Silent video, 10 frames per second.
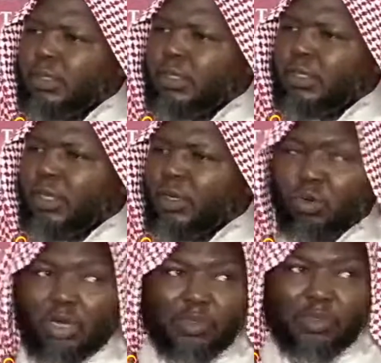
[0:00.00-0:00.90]
They no
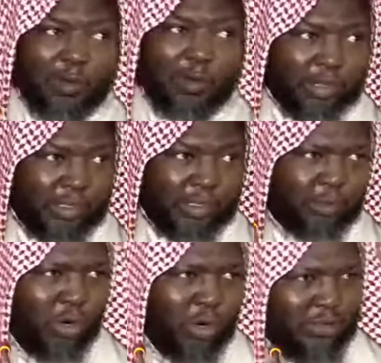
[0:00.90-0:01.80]
go live out for
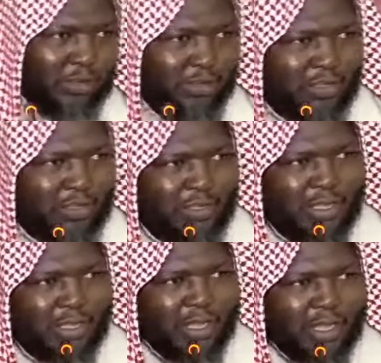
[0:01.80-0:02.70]
individuals.
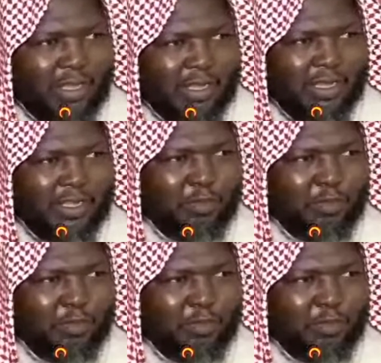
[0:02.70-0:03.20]
If